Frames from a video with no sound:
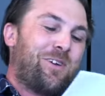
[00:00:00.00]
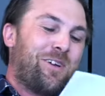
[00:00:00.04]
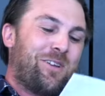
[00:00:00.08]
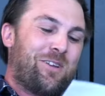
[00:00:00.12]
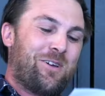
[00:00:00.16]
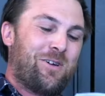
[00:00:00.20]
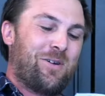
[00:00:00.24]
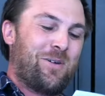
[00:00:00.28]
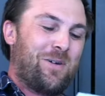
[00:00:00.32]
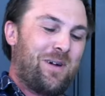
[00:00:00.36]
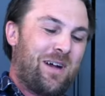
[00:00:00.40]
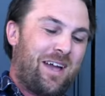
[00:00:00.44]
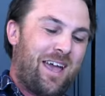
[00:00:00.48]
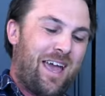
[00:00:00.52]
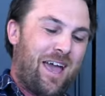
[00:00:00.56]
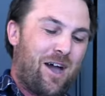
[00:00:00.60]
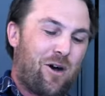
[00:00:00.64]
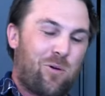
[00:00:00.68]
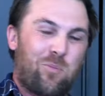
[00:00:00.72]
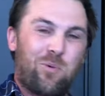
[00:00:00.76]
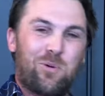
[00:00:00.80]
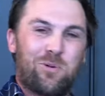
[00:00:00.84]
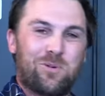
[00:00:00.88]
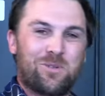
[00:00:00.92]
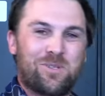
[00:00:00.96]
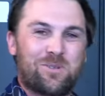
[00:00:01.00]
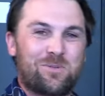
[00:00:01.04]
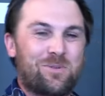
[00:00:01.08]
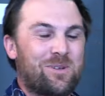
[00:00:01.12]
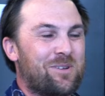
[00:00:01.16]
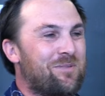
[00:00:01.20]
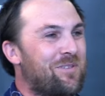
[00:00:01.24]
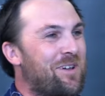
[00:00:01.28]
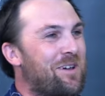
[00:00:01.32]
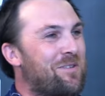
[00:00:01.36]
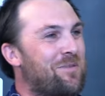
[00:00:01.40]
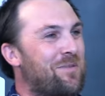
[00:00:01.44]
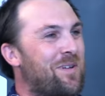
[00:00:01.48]
I know uh, Alborz is one
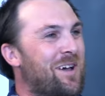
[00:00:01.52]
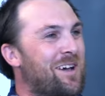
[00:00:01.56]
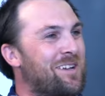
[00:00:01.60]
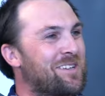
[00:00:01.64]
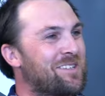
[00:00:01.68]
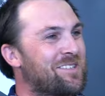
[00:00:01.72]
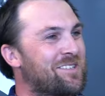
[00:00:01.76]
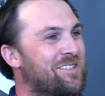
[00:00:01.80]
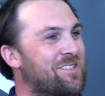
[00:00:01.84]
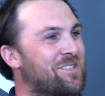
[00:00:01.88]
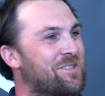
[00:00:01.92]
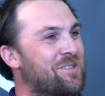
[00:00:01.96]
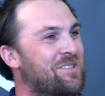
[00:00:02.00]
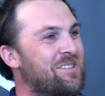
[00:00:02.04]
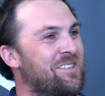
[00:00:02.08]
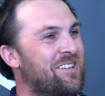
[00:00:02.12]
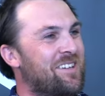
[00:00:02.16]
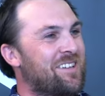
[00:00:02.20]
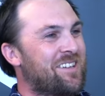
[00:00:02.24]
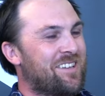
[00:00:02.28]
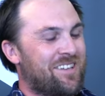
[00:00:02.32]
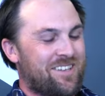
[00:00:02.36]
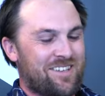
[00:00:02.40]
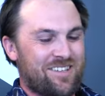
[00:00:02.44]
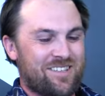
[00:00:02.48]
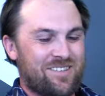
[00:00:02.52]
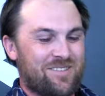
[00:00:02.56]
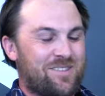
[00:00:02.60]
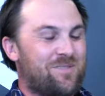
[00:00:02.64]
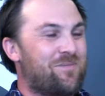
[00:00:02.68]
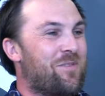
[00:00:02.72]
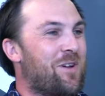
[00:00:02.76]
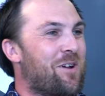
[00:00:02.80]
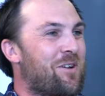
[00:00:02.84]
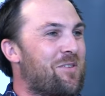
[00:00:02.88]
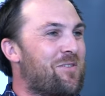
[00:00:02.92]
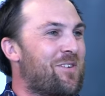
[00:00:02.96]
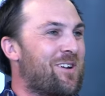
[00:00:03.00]
of our founders is
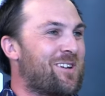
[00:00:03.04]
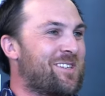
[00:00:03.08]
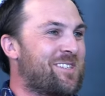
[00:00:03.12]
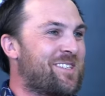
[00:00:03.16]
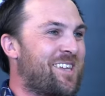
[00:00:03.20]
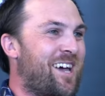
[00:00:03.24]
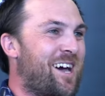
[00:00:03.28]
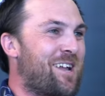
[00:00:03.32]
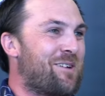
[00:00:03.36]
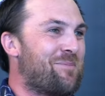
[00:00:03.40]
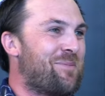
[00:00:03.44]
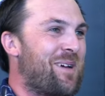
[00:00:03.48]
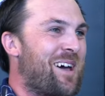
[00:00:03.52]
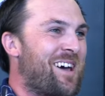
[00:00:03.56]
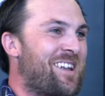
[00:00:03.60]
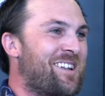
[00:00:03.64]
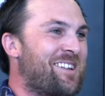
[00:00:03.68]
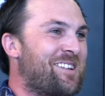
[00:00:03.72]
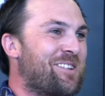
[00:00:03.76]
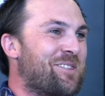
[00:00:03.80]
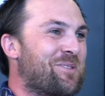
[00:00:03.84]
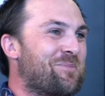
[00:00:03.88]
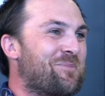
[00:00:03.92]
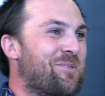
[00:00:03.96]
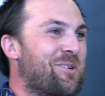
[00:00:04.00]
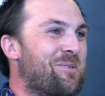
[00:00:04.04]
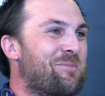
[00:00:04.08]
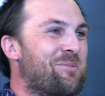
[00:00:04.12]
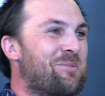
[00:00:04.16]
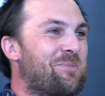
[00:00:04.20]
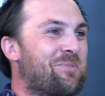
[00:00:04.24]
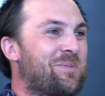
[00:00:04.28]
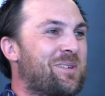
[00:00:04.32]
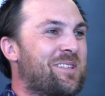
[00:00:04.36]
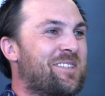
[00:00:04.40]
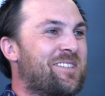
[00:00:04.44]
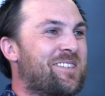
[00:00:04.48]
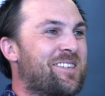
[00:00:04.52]
very, very sad about it at the
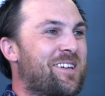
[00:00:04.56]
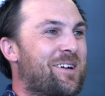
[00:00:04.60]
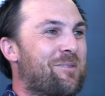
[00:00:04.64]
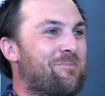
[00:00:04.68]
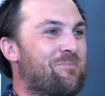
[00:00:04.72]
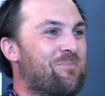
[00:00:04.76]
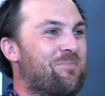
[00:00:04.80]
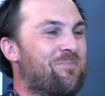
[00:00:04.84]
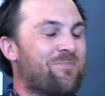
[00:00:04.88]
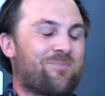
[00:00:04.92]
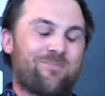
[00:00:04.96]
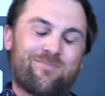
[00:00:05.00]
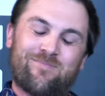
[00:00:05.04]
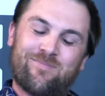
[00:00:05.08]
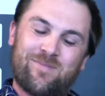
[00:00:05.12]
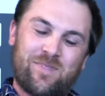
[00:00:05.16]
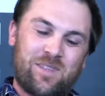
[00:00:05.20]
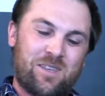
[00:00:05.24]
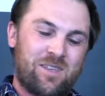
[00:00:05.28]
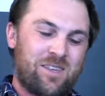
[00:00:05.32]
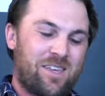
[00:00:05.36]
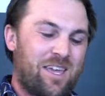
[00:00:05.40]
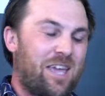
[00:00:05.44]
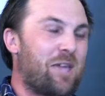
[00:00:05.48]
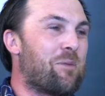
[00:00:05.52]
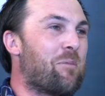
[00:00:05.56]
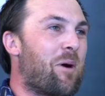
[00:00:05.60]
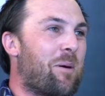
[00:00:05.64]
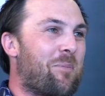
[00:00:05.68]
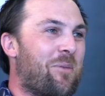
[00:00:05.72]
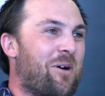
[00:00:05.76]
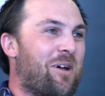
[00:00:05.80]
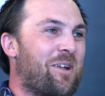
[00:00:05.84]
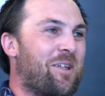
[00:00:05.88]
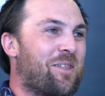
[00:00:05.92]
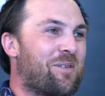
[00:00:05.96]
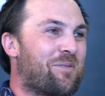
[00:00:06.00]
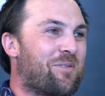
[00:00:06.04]
moment, but um, he might
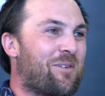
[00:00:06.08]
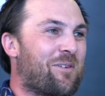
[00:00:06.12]
buy another